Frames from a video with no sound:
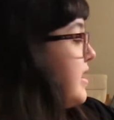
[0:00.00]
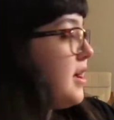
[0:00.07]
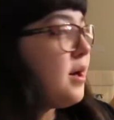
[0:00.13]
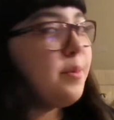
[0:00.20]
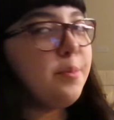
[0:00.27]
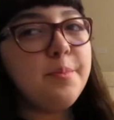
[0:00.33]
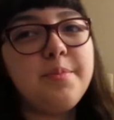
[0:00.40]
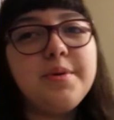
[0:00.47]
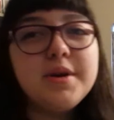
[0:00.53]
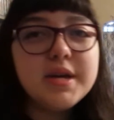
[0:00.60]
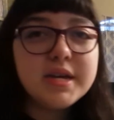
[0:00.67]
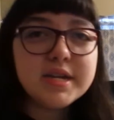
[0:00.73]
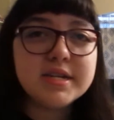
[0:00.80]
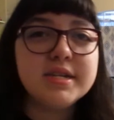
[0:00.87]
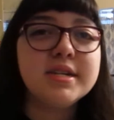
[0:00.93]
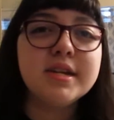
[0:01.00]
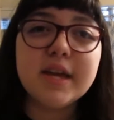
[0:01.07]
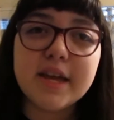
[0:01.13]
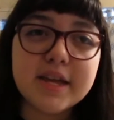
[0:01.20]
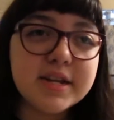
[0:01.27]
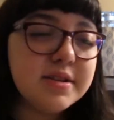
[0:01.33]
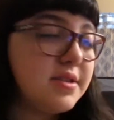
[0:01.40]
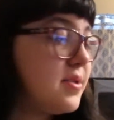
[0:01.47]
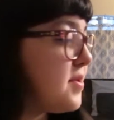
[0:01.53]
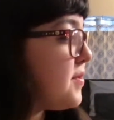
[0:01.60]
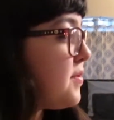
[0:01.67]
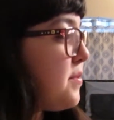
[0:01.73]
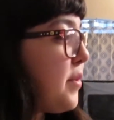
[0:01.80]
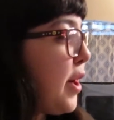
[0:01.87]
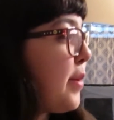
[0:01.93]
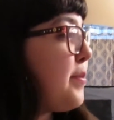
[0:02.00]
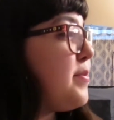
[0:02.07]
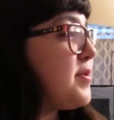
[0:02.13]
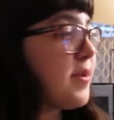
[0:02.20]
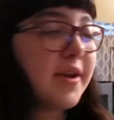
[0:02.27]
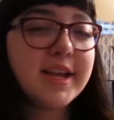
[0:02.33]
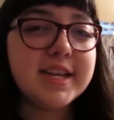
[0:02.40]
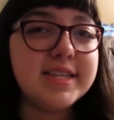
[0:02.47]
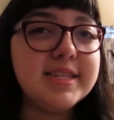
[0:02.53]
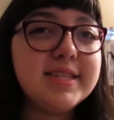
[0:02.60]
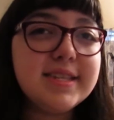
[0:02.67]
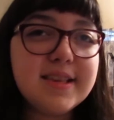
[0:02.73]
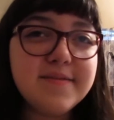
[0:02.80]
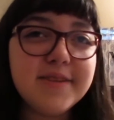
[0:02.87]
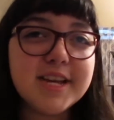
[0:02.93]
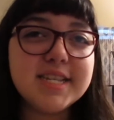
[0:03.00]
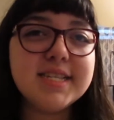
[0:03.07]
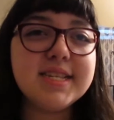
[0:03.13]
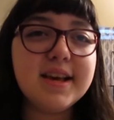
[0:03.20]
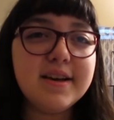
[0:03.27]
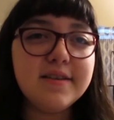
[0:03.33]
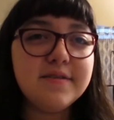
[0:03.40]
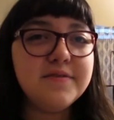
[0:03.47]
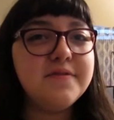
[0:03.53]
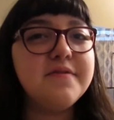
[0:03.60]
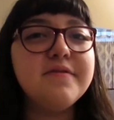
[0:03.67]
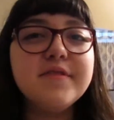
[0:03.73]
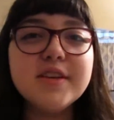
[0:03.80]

up and zoom up so I can see myself. Mm -hmm.